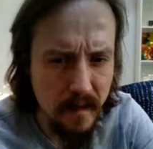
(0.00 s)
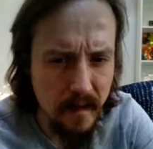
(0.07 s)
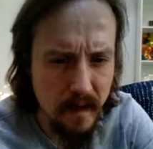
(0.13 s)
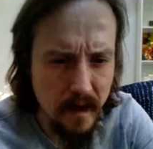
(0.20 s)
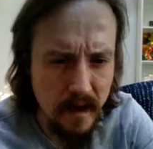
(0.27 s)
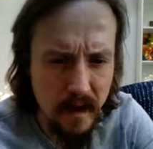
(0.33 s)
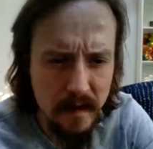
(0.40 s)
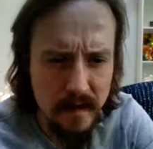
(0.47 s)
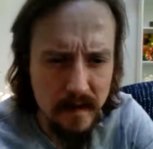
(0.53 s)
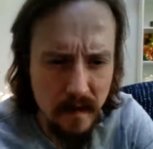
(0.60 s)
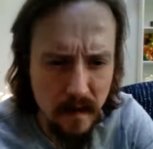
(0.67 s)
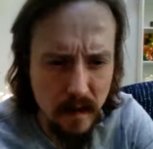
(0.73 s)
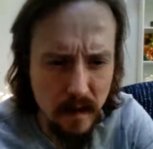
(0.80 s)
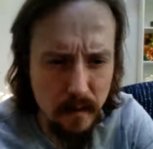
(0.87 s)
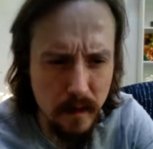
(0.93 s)
That's
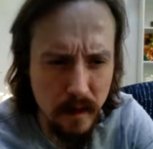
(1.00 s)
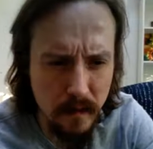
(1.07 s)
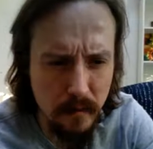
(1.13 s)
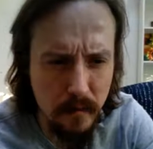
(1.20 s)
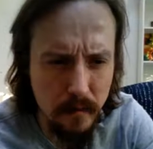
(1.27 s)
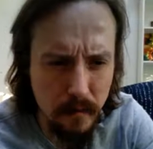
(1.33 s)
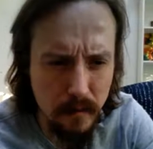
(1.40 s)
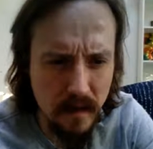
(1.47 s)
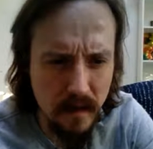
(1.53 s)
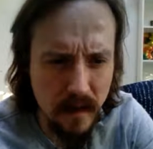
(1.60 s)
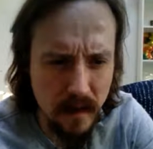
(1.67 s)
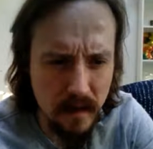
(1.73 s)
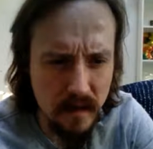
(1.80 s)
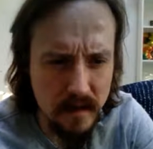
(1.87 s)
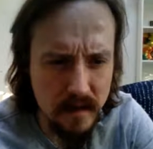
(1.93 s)
on my
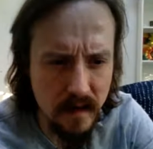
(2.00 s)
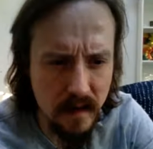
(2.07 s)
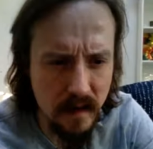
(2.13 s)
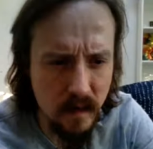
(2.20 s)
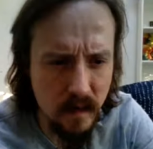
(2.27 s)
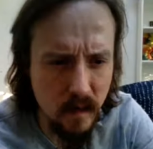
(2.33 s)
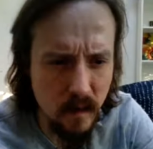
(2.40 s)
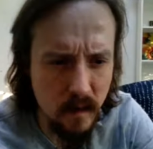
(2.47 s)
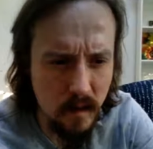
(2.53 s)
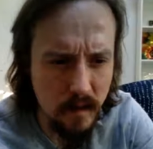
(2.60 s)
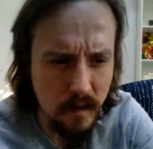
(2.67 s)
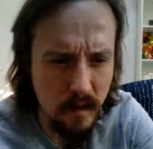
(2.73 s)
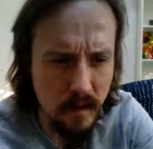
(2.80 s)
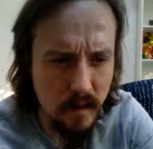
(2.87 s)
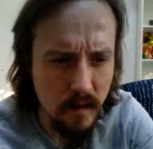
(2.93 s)
blacklist in the world.